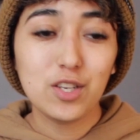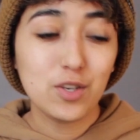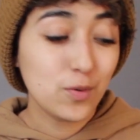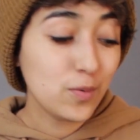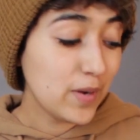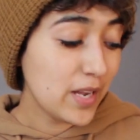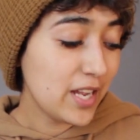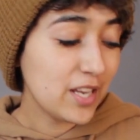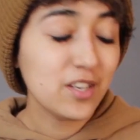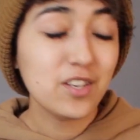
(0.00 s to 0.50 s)

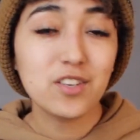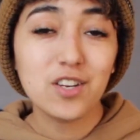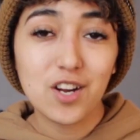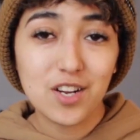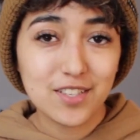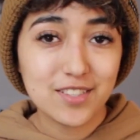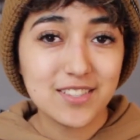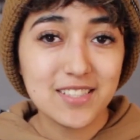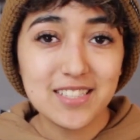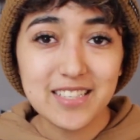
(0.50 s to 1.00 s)
you and your
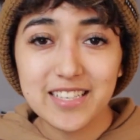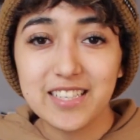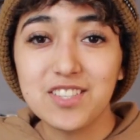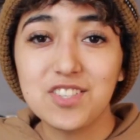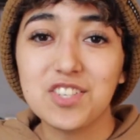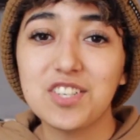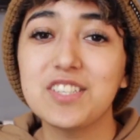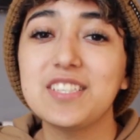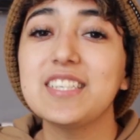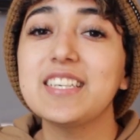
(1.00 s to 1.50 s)
Aussie can
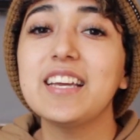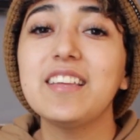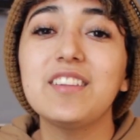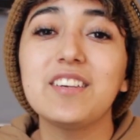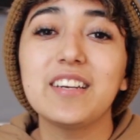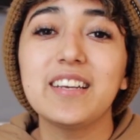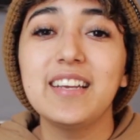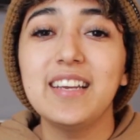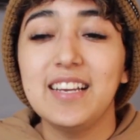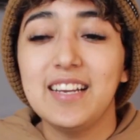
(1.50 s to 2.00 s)
share
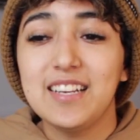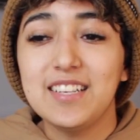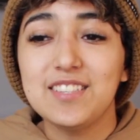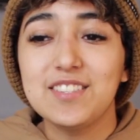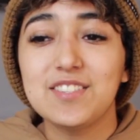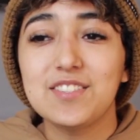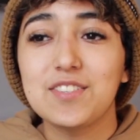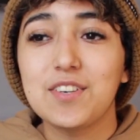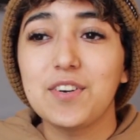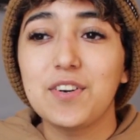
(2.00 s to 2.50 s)
together.
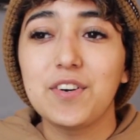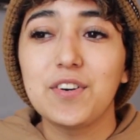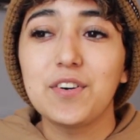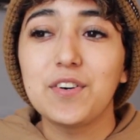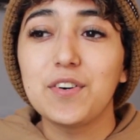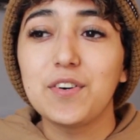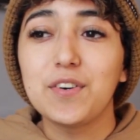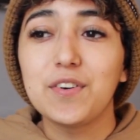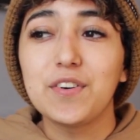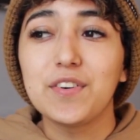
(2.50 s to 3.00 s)

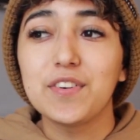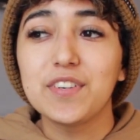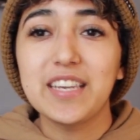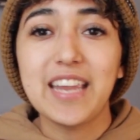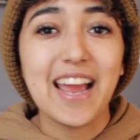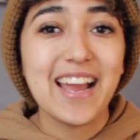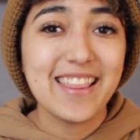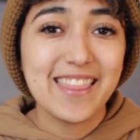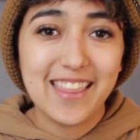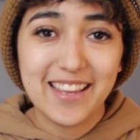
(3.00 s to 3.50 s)
So
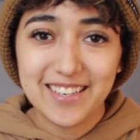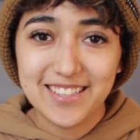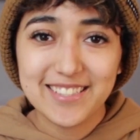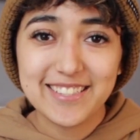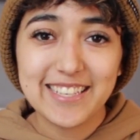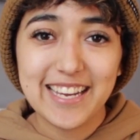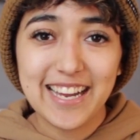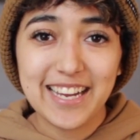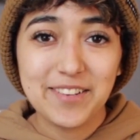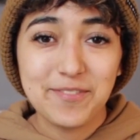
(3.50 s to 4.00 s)
yeah, there's
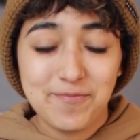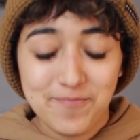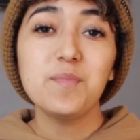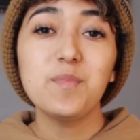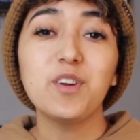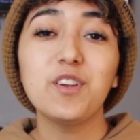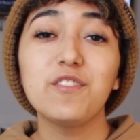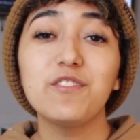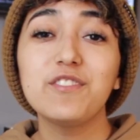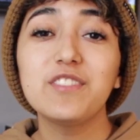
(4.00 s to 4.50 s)
that.
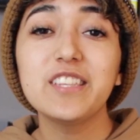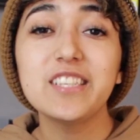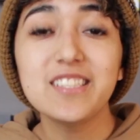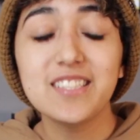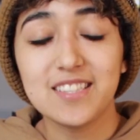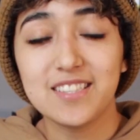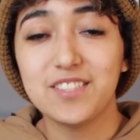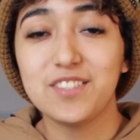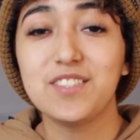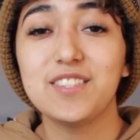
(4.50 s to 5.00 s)
But if this
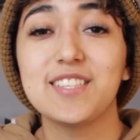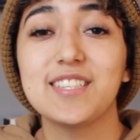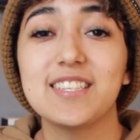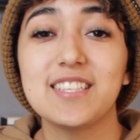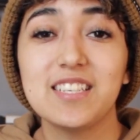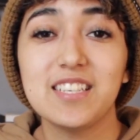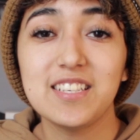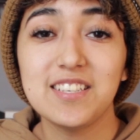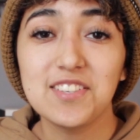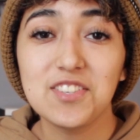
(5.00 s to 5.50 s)
still
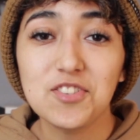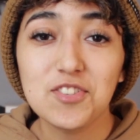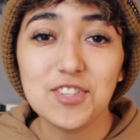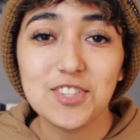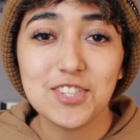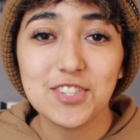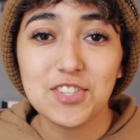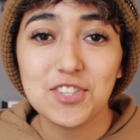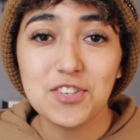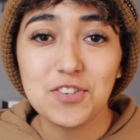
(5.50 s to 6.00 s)
doesn't
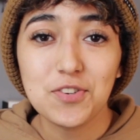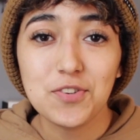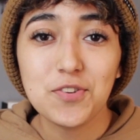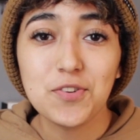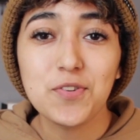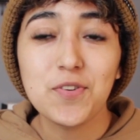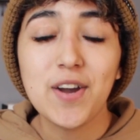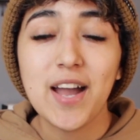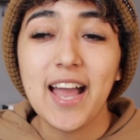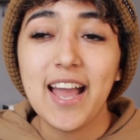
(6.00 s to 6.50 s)
interest
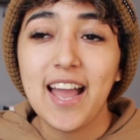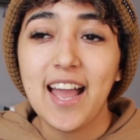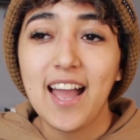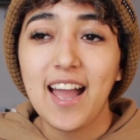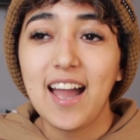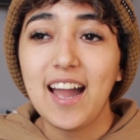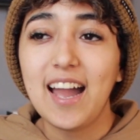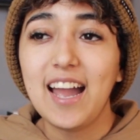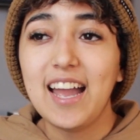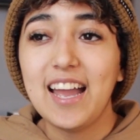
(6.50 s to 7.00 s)
you
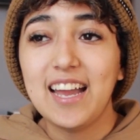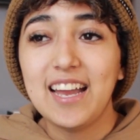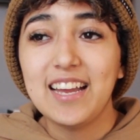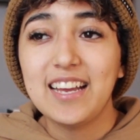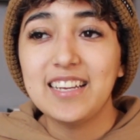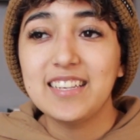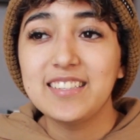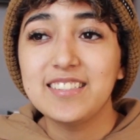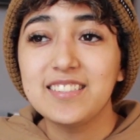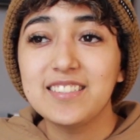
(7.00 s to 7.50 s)

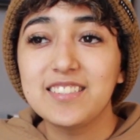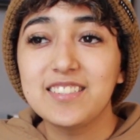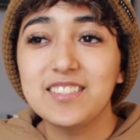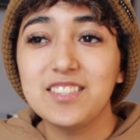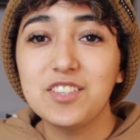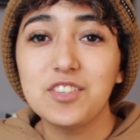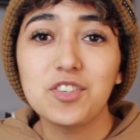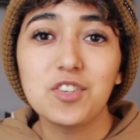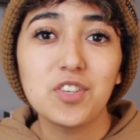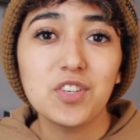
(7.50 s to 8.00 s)
and
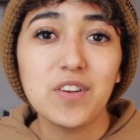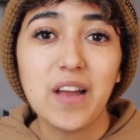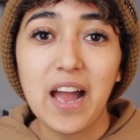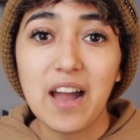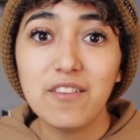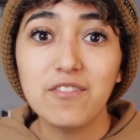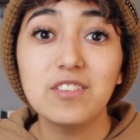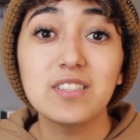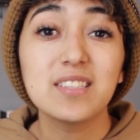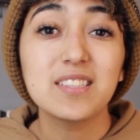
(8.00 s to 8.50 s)
you know you
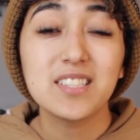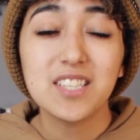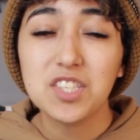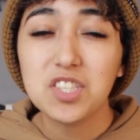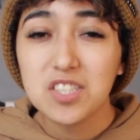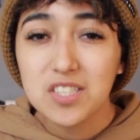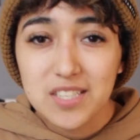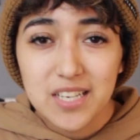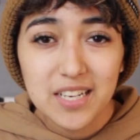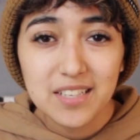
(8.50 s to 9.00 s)
have
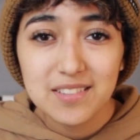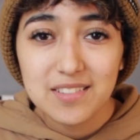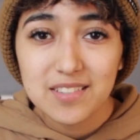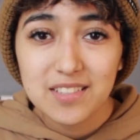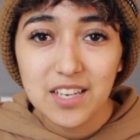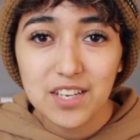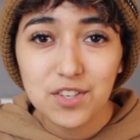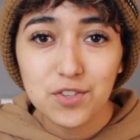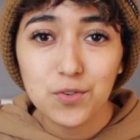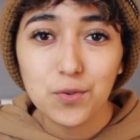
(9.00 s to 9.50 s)
such a tight
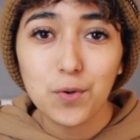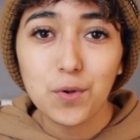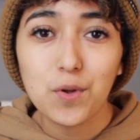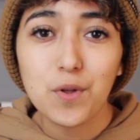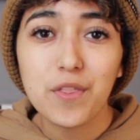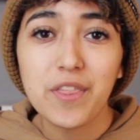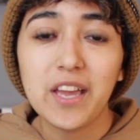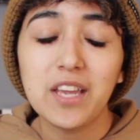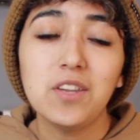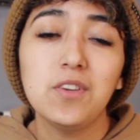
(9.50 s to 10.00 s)

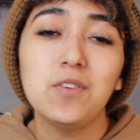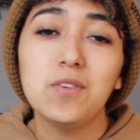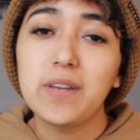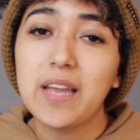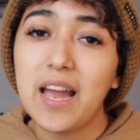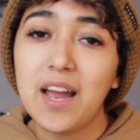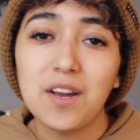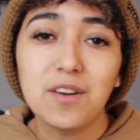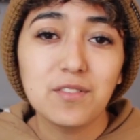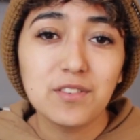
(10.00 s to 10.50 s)
schedule that you
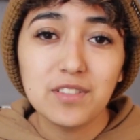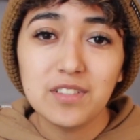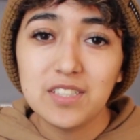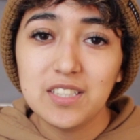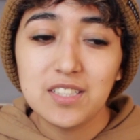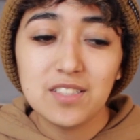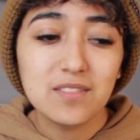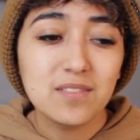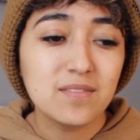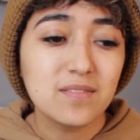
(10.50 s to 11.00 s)
don't
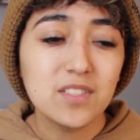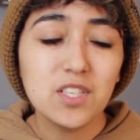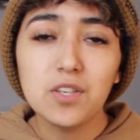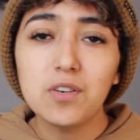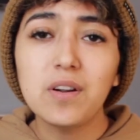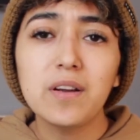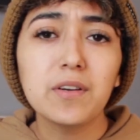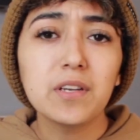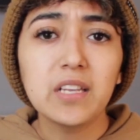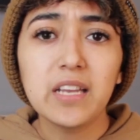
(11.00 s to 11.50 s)

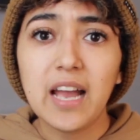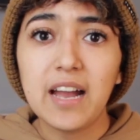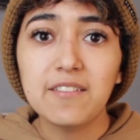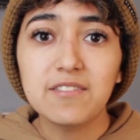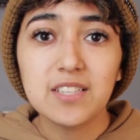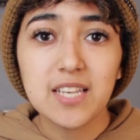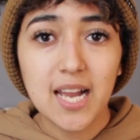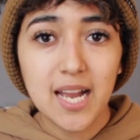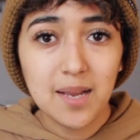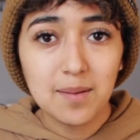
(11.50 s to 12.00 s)
really
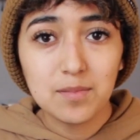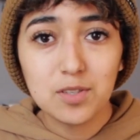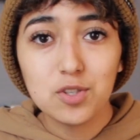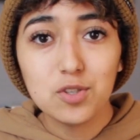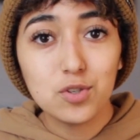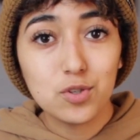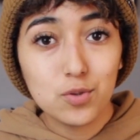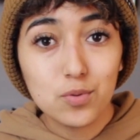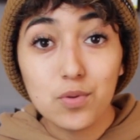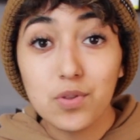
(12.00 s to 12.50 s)
have time to
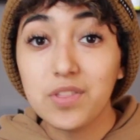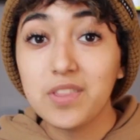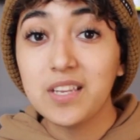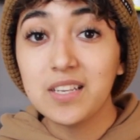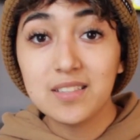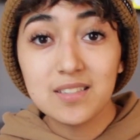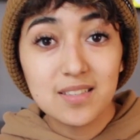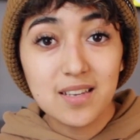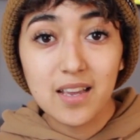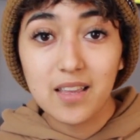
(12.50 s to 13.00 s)
do
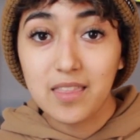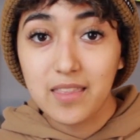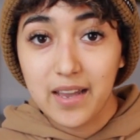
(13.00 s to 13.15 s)
things like